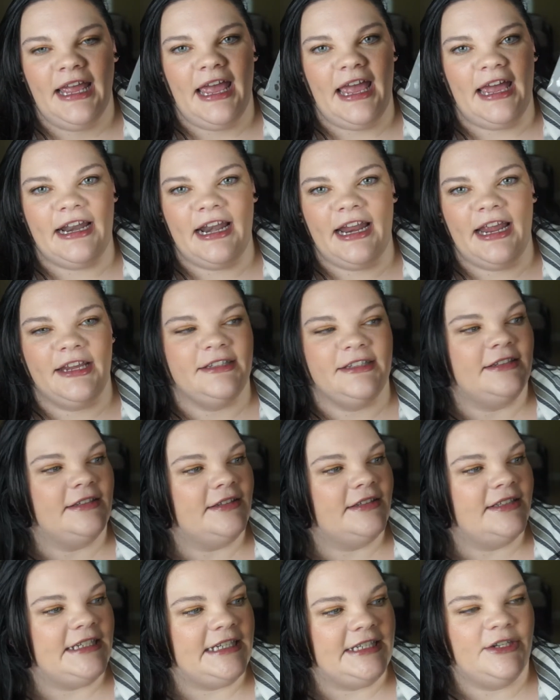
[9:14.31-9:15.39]
and I
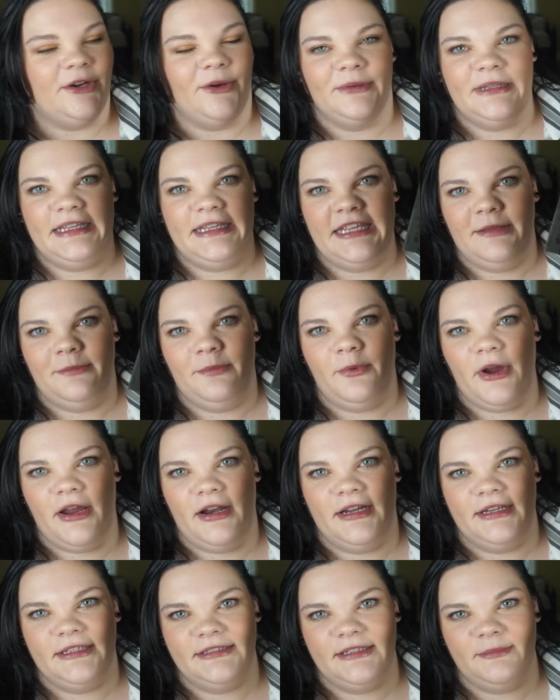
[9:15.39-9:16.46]
need to only keep
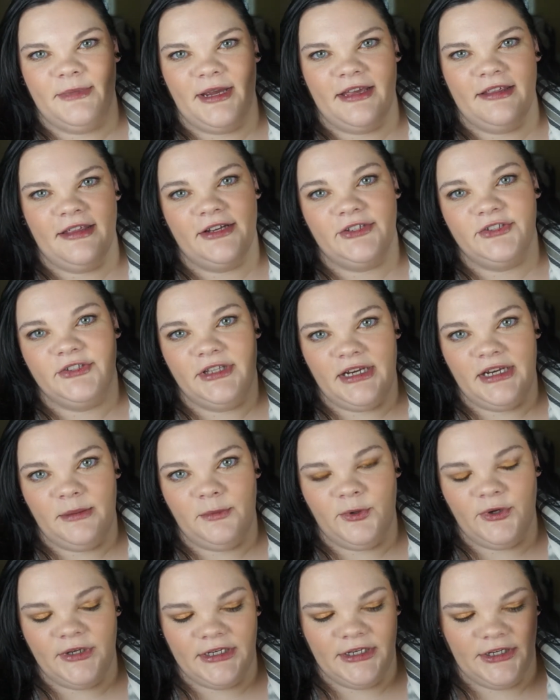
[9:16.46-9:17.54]
products in my collection that I'm
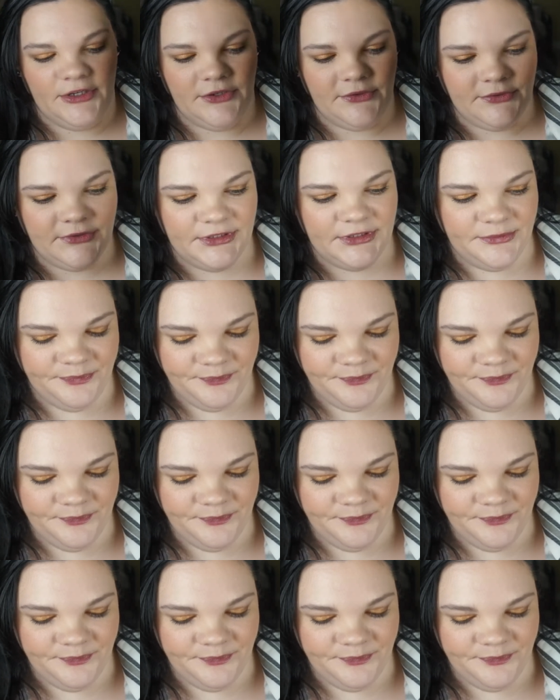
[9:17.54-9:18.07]
going to use.